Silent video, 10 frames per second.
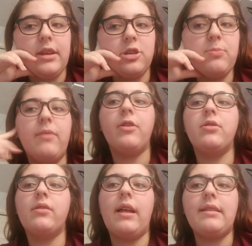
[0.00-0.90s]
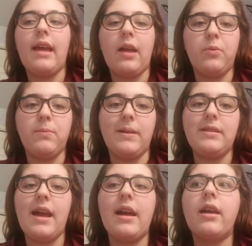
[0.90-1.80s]
I finished my first glass I had
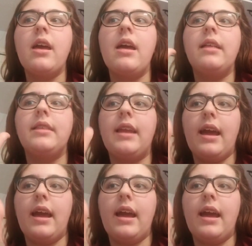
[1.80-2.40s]
with my sack,